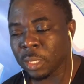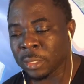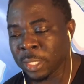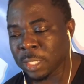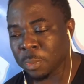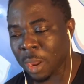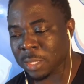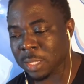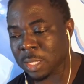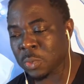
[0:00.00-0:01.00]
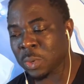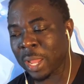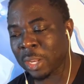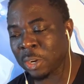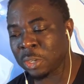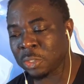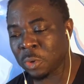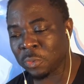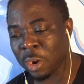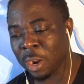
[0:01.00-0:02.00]
this process is what I learned
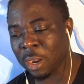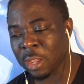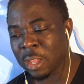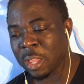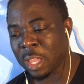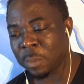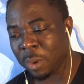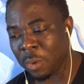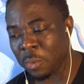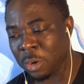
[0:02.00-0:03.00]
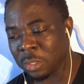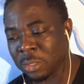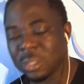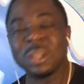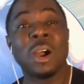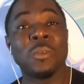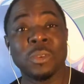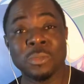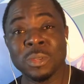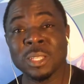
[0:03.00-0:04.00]
so far in part one of a
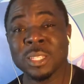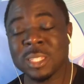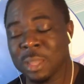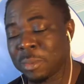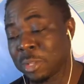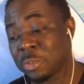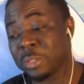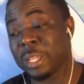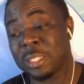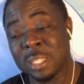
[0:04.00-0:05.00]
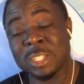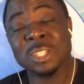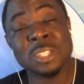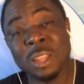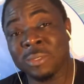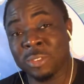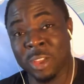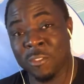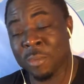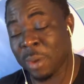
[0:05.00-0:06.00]
real estate seminar. So they teach this stuff to
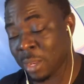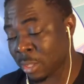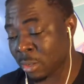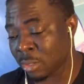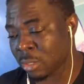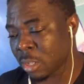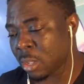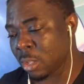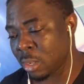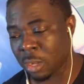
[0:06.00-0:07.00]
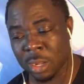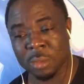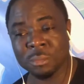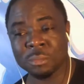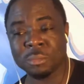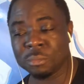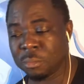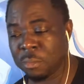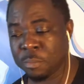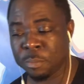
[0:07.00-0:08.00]
everybody else, um,
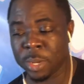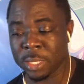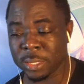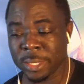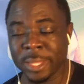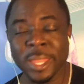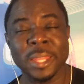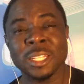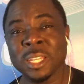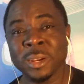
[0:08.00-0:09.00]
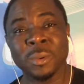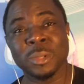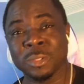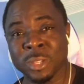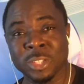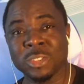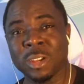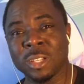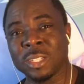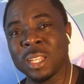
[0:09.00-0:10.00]
but again, it's a great way to get
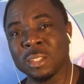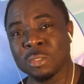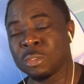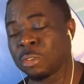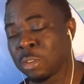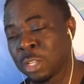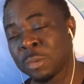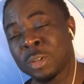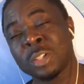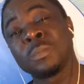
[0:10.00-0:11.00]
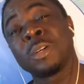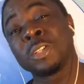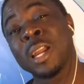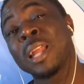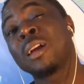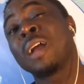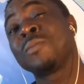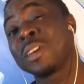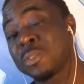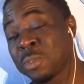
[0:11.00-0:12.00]
started, get to know your neighborhood, but you gotta
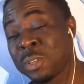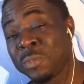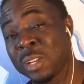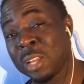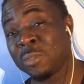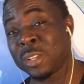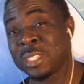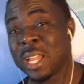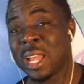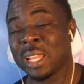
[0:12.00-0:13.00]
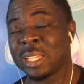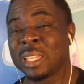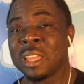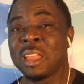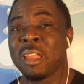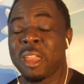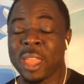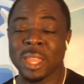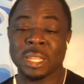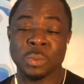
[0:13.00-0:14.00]
advance to a different level entirely.
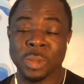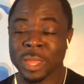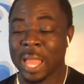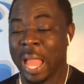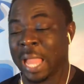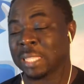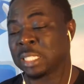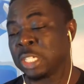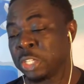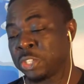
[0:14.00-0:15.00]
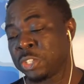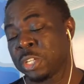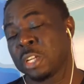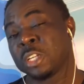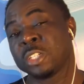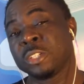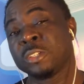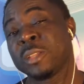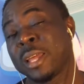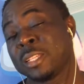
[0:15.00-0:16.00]
And the way I teach to
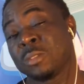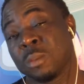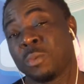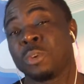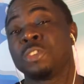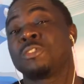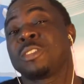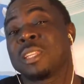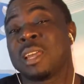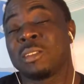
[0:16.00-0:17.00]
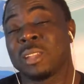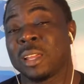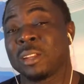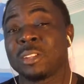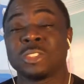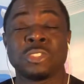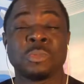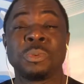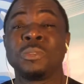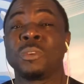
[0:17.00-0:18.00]
do that is, number one, you send out letters to
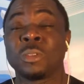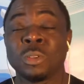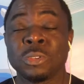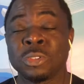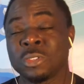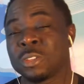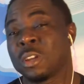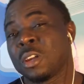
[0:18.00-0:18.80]
pre-foreclosures,